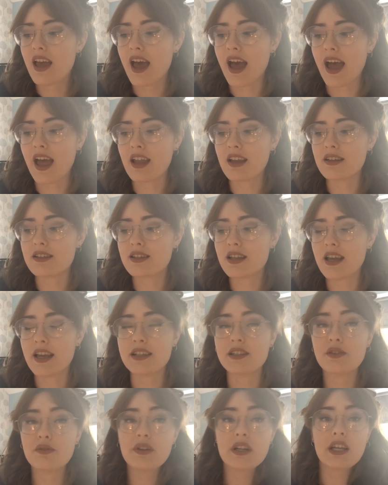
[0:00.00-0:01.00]
and
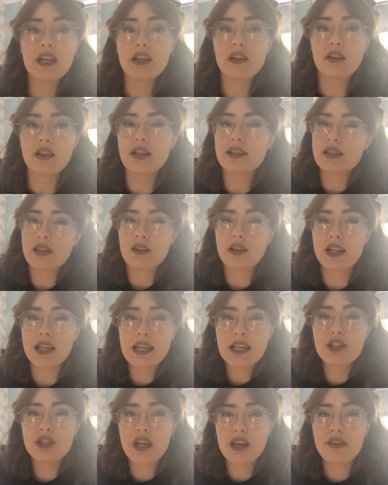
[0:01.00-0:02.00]
it's a
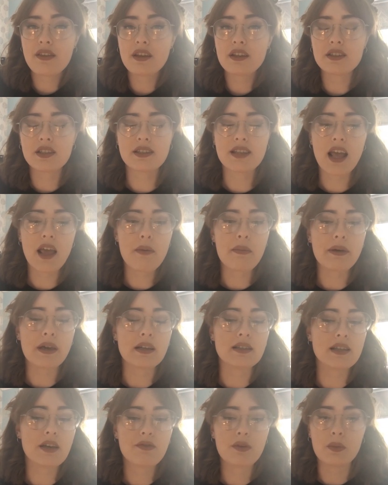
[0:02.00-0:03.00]
cliche thing to say
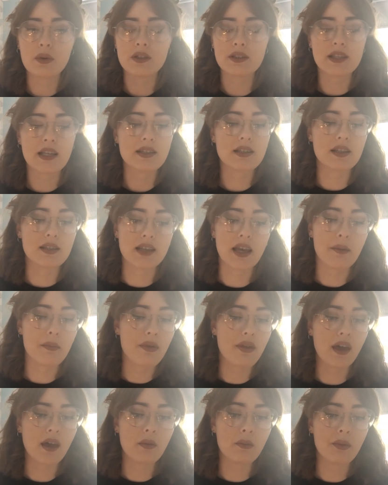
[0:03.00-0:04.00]
because everyone says the same
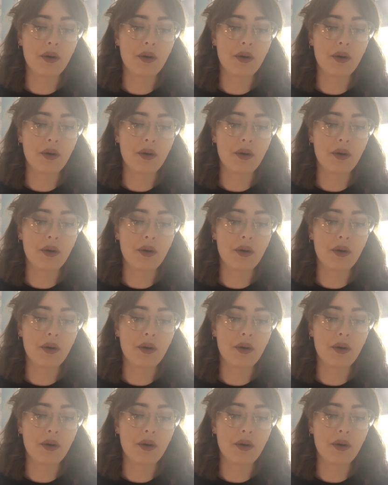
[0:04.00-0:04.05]
thing,